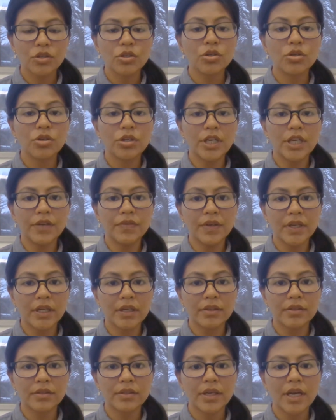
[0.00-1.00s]
Good
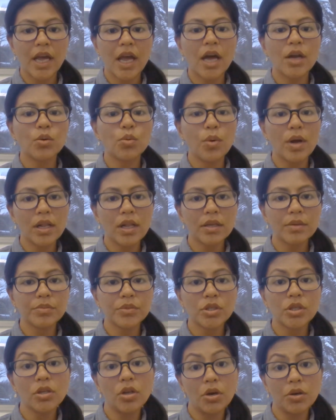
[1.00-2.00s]
evening, and welcome
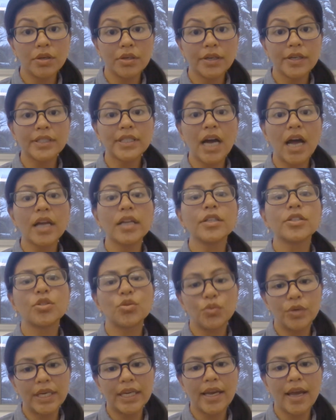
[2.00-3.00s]
to Coconut Island
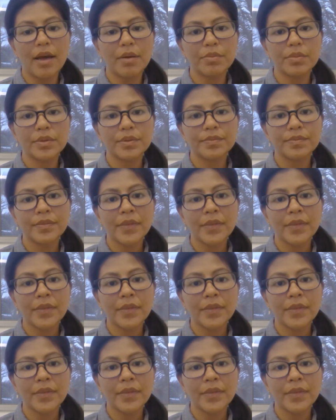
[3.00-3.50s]
Recap.